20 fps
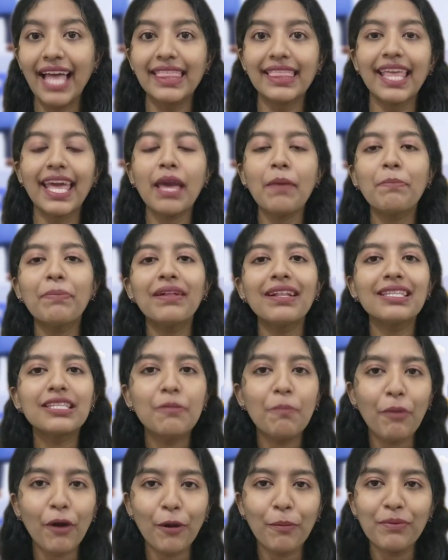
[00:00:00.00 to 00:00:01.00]
and they
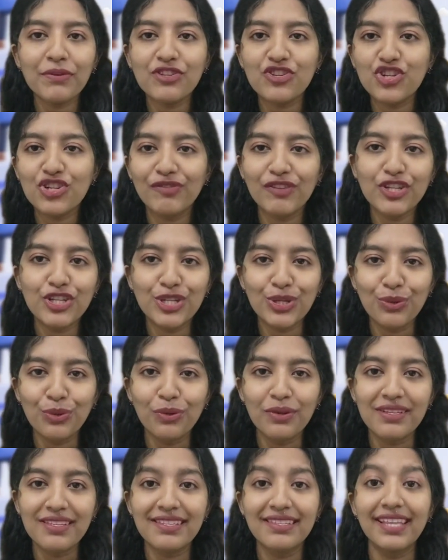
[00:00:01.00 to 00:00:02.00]
build purpose-driven
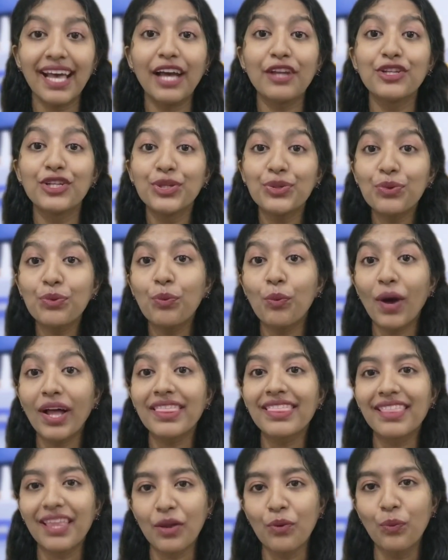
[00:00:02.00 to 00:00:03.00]
tools that do
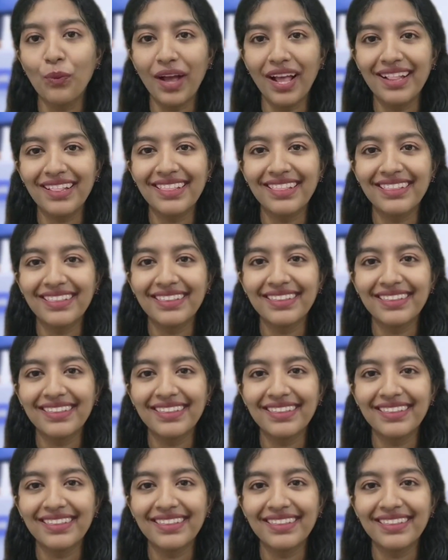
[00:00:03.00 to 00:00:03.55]
one thing well.